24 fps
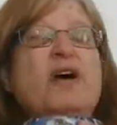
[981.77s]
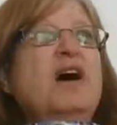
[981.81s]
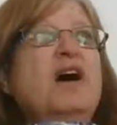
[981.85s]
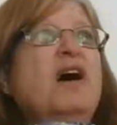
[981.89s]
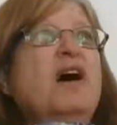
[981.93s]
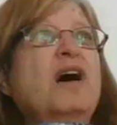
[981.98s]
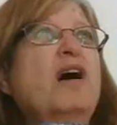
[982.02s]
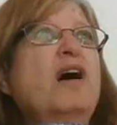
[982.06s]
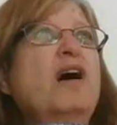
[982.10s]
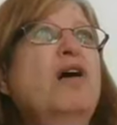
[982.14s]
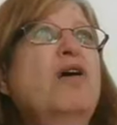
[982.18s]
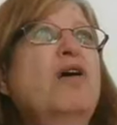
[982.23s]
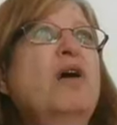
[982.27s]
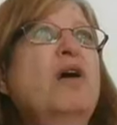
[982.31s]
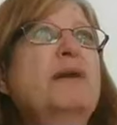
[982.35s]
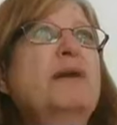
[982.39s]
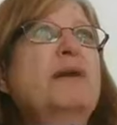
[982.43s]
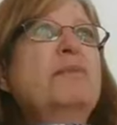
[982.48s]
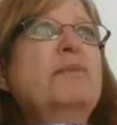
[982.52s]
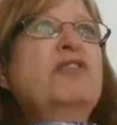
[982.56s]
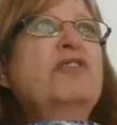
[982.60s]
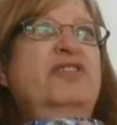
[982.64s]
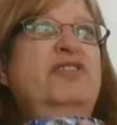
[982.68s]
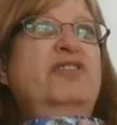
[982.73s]
Oh, I
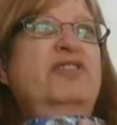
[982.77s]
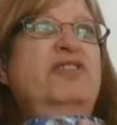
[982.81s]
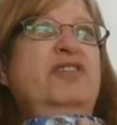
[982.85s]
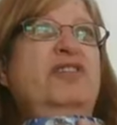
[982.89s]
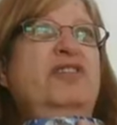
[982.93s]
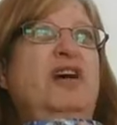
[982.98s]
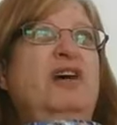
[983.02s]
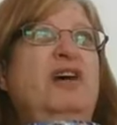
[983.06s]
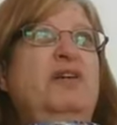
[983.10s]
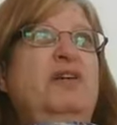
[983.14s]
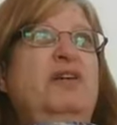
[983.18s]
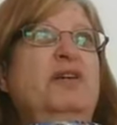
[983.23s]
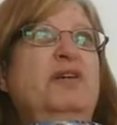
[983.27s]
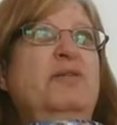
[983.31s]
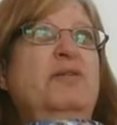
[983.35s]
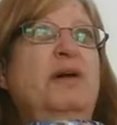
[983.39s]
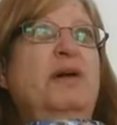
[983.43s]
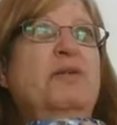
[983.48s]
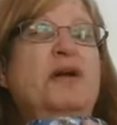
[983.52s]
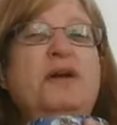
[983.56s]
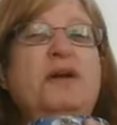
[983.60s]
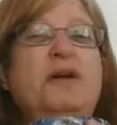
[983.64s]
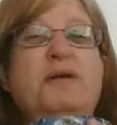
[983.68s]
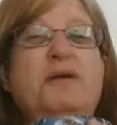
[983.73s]
am so.
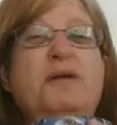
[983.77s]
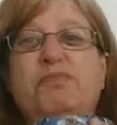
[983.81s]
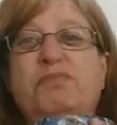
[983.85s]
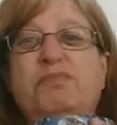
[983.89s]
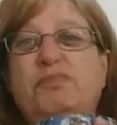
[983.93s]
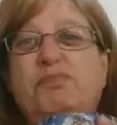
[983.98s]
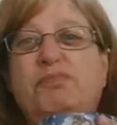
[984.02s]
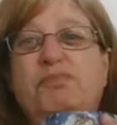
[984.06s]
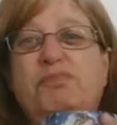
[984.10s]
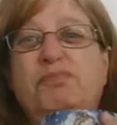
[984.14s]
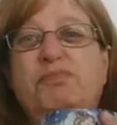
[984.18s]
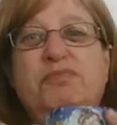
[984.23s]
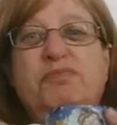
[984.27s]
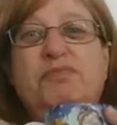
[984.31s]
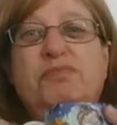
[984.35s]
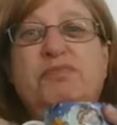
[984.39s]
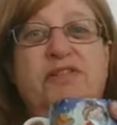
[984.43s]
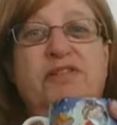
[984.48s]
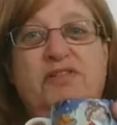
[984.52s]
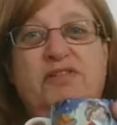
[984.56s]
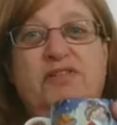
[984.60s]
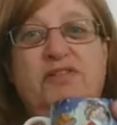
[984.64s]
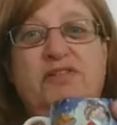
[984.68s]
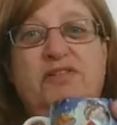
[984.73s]
I'm going to
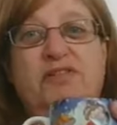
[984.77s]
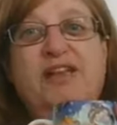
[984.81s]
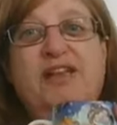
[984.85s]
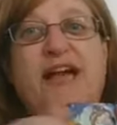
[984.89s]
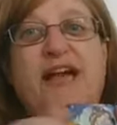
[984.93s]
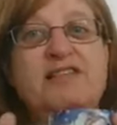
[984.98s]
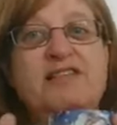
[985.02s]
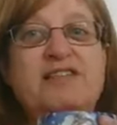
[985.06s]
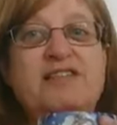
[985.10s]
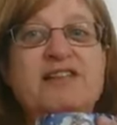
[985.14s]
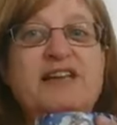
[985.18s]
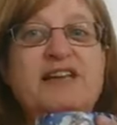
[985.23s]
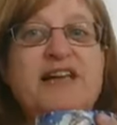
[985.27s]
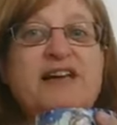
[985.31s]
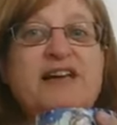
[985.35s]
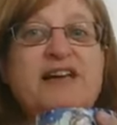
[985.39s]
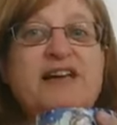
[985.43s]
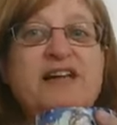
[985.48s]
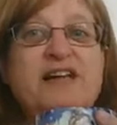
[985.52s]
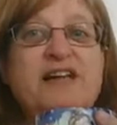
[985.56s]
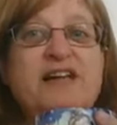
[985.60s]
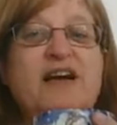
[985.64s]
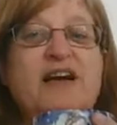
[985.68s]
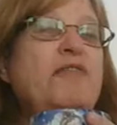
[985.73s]
tag Disney in,
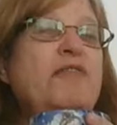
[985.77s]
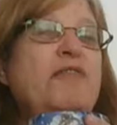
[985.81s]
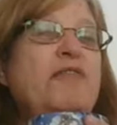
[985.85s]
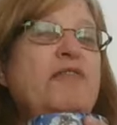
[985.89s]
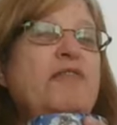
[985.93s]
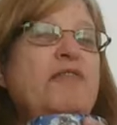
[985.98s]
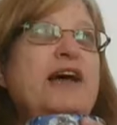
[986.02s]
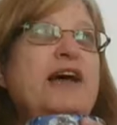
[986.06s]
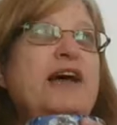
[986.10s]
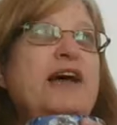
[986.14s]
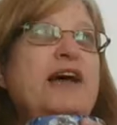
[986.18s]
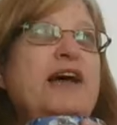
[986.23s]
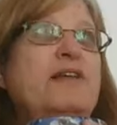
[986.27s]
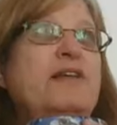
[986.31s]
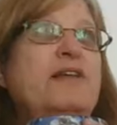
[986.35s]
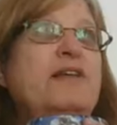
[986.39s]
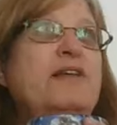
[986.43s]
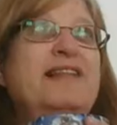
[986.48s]
and I really hope that